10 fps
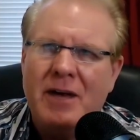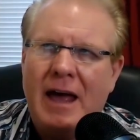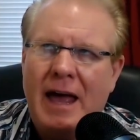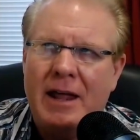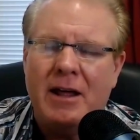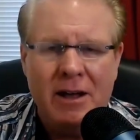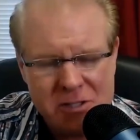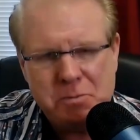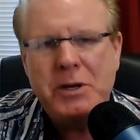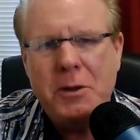And
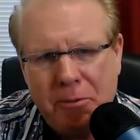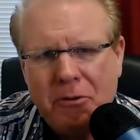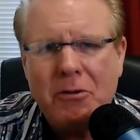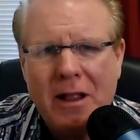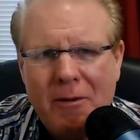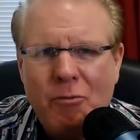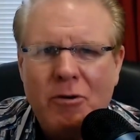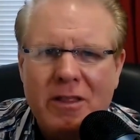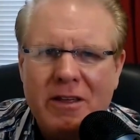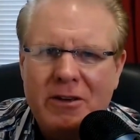us people, I'm
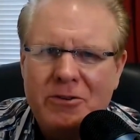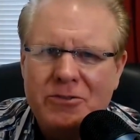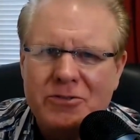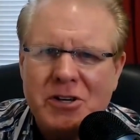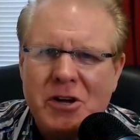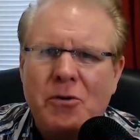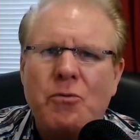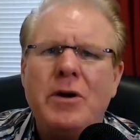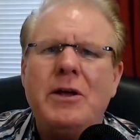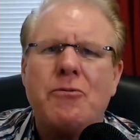one of those,
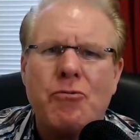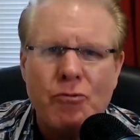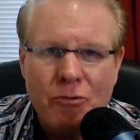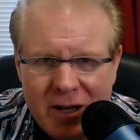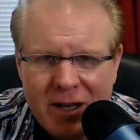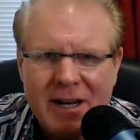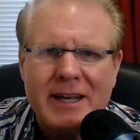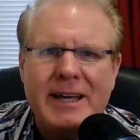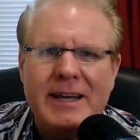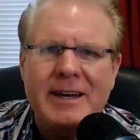we
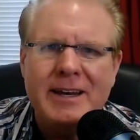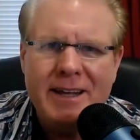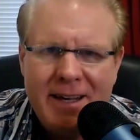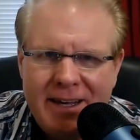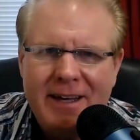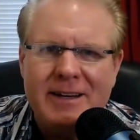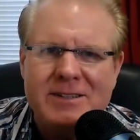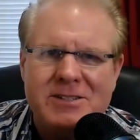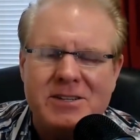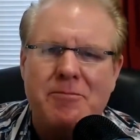really need
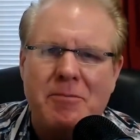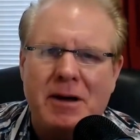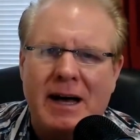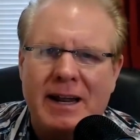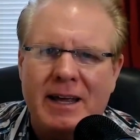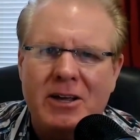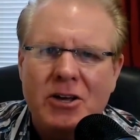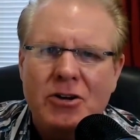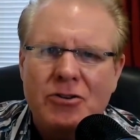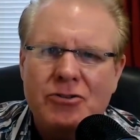somebody
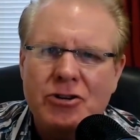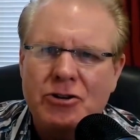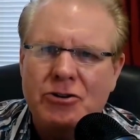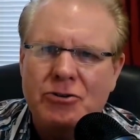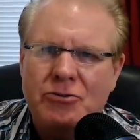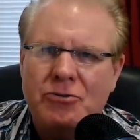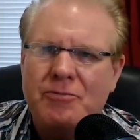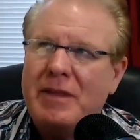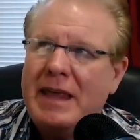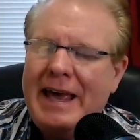to
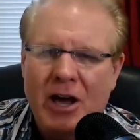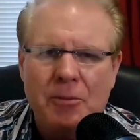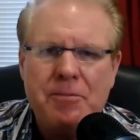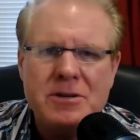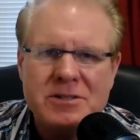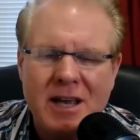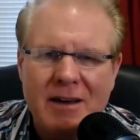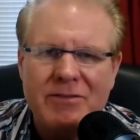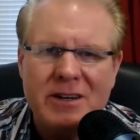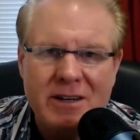help us
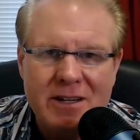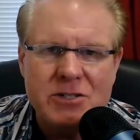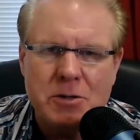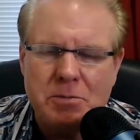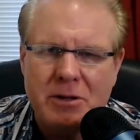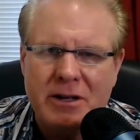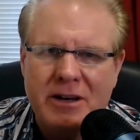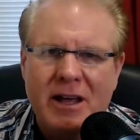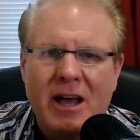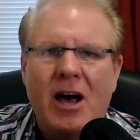have the discipline
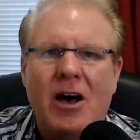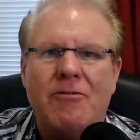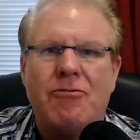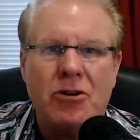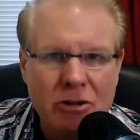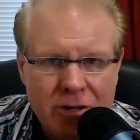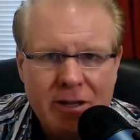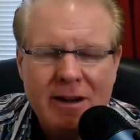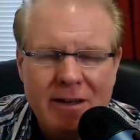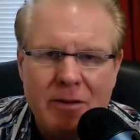of
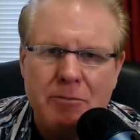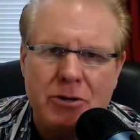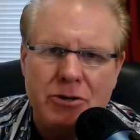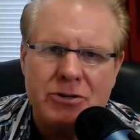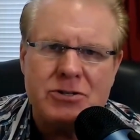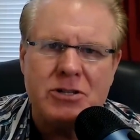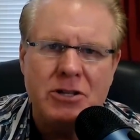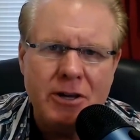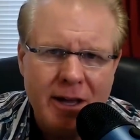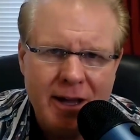looking at the books,
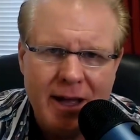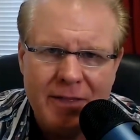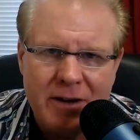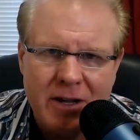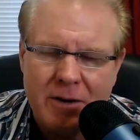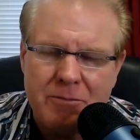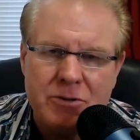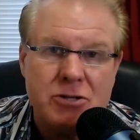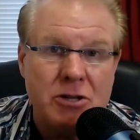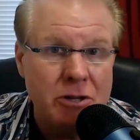looking at the
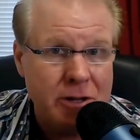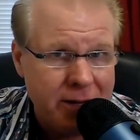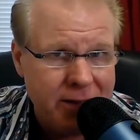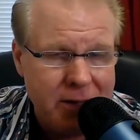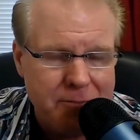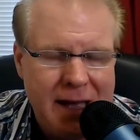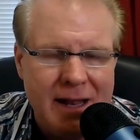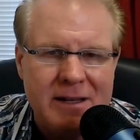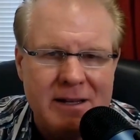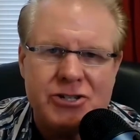numbers, looking at the
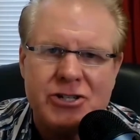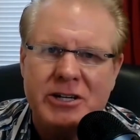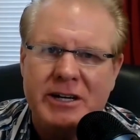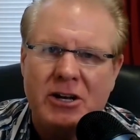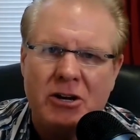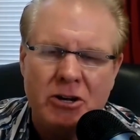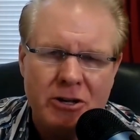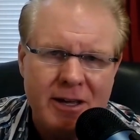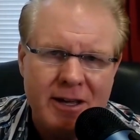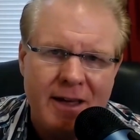balance sheet,
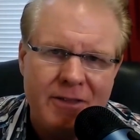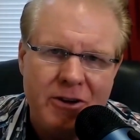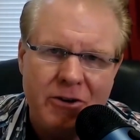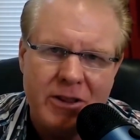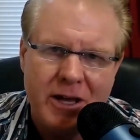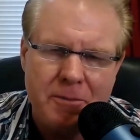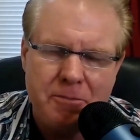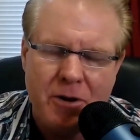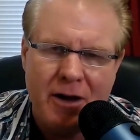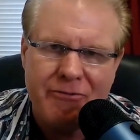looking at the year to date
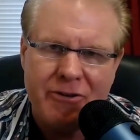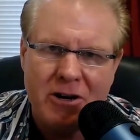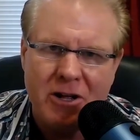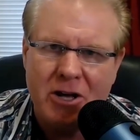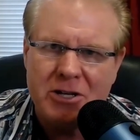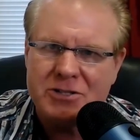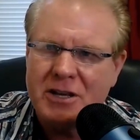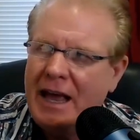profit and loss,